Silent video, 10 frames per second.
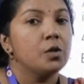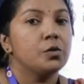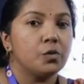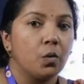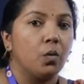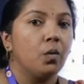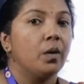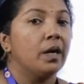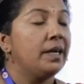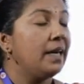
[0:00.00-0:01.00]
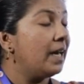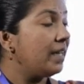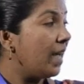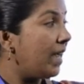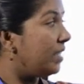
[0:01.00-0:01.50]
So,
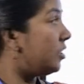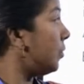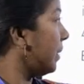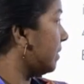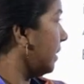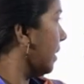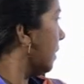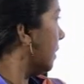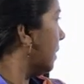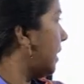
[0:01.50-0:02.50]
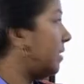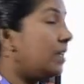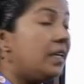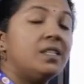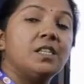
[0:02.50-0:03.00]
delta H mixing that
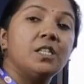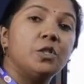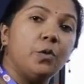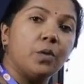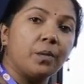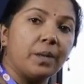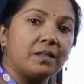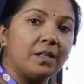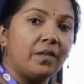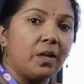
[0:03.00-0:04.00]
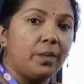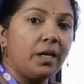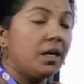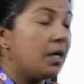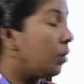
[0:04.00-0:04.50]
is heat change during mixing will
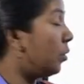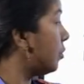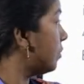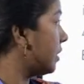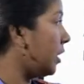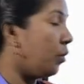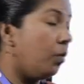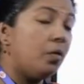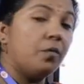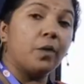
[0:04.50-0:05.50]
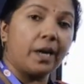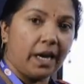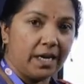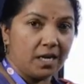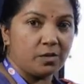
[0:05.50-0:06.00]
be equal to 0 for an
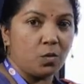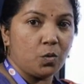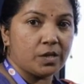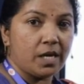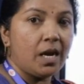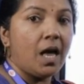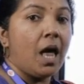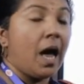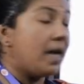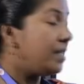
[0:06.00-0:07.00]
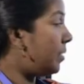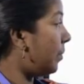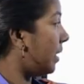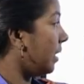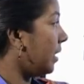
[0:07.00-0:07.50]
ideal solution, and
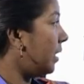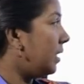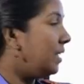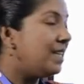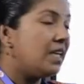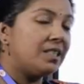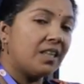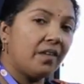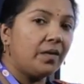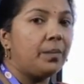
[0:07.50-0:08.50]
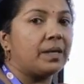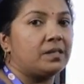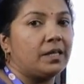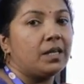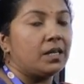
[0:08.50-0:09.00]
similarly delta V
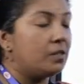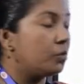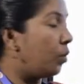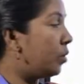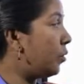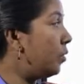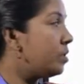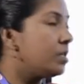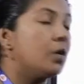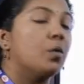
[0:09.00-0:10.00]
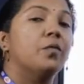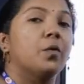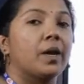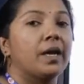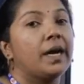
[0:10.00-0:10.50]
mixing is also 0
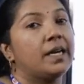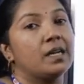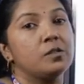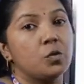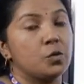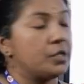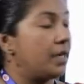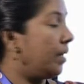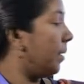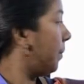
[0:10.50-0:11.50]
for an ideal solution.